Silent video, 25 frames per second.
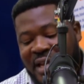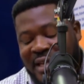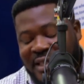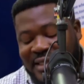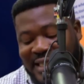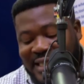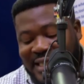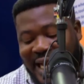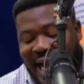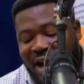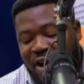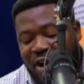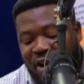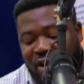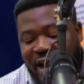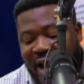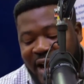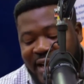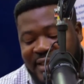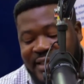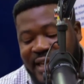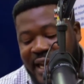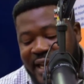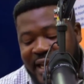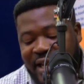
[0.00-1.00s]
Sarkodie
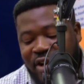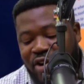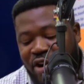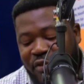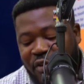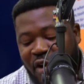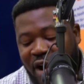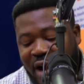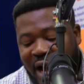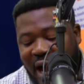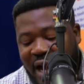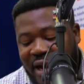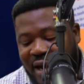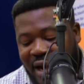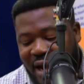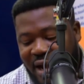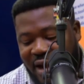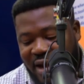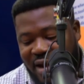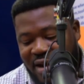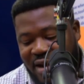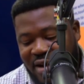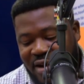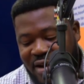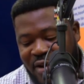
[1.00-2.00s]
is a hero for Ghana.
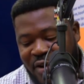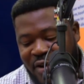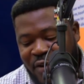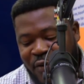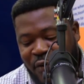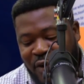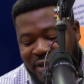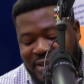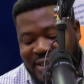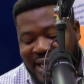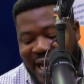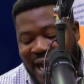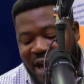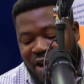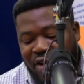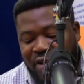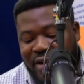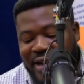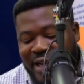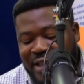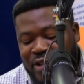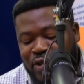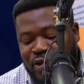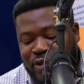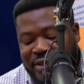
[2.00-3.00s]
For
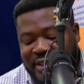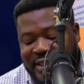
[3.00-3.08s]
Sarkodie